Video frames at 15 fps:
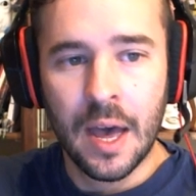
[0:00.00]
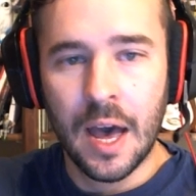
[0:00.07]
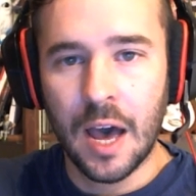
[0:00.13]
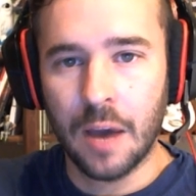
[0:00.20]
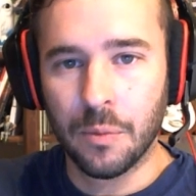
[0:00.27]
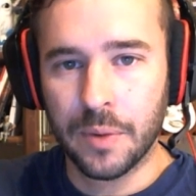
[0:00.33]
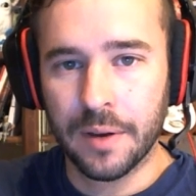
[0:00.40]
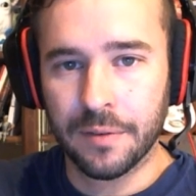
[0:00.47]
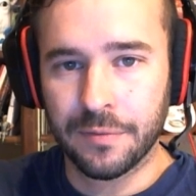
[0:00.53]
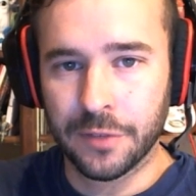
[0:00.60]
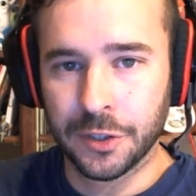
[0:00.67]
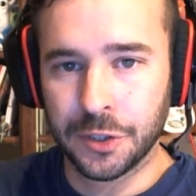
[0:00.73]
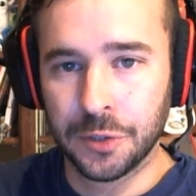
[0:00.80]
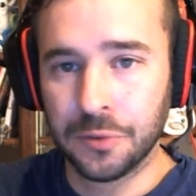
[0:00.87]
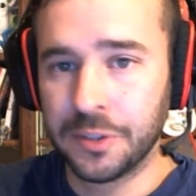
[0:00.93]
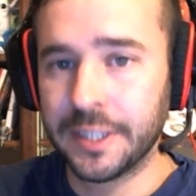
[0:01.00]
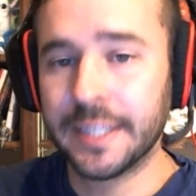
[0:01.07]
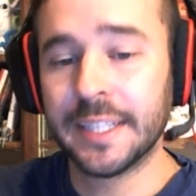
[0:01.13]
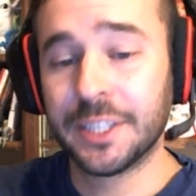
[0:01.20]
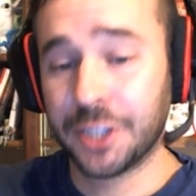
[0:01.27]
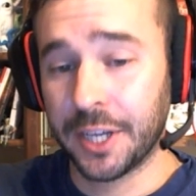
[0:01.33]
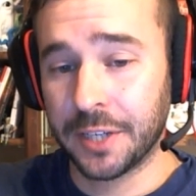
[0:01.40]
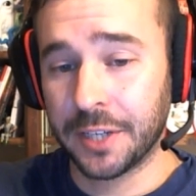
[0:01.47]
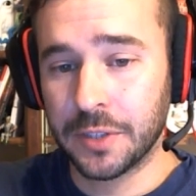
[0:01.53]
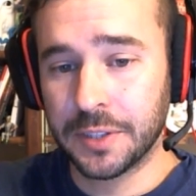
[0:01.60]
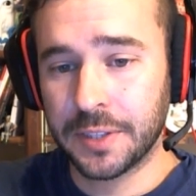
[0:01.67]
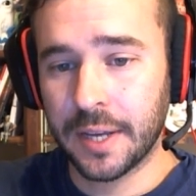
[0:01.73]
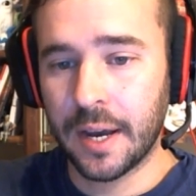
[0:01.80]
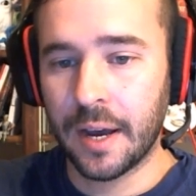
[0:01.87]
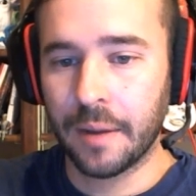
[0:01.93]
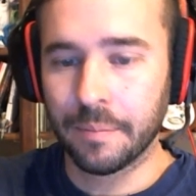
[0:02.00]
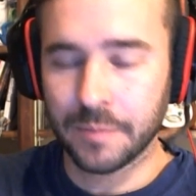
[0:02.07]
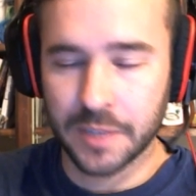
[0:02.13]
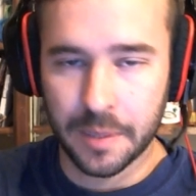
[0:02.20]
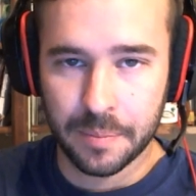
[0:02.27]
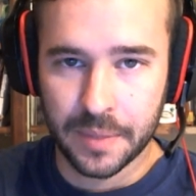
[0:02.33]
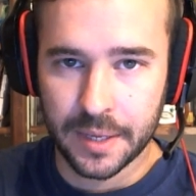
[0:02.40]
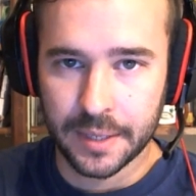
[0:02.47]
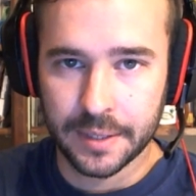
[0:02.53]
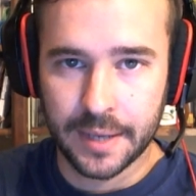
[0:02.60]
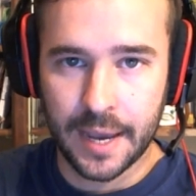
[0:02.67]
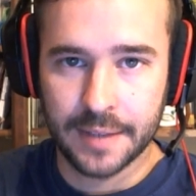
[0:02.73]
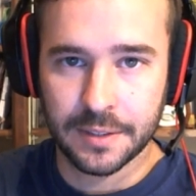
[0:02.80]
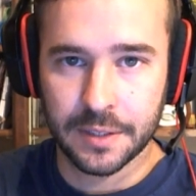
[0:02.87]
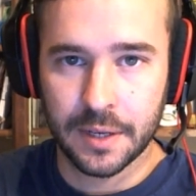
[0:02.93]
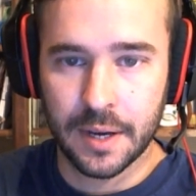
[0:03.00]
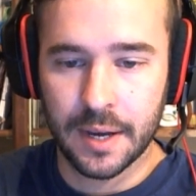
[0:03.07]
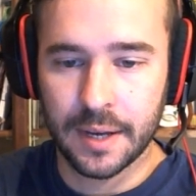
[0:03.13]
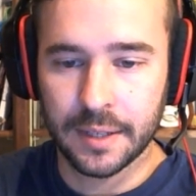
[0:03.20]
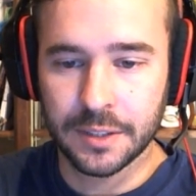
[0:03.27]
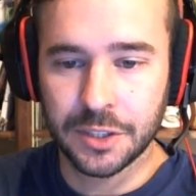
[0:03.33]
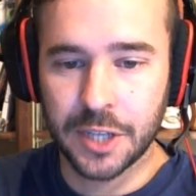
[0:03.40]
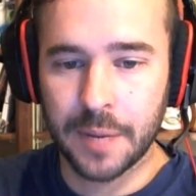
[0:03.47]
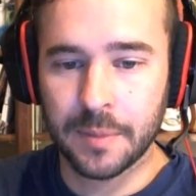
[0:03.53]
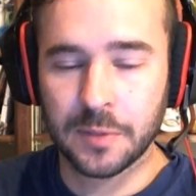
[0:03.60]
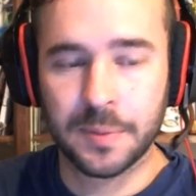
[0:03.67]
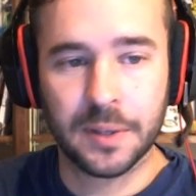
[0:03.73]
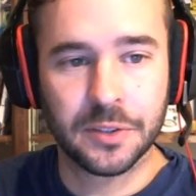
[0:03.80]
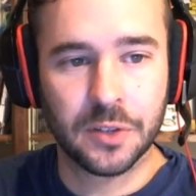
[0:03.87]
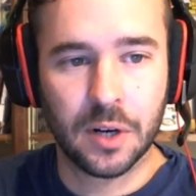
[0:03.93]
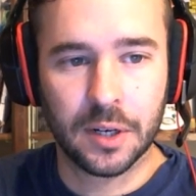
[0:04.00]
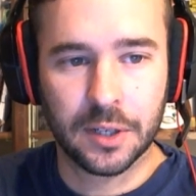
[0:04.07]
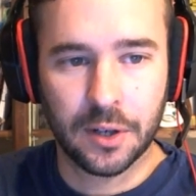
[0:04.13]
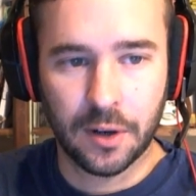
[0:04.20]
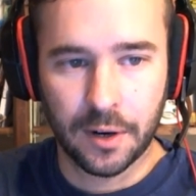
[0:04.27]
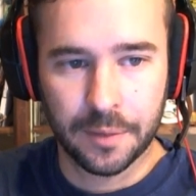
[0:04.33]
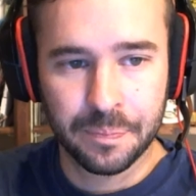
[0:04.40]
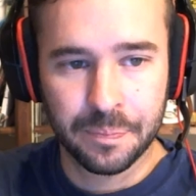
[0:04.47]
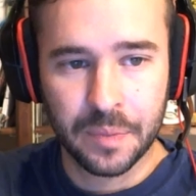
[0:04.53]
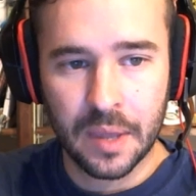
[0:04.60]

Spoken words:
We have Verdurian Enchantress. Same thing. Cast an enchantment spell, draw a card.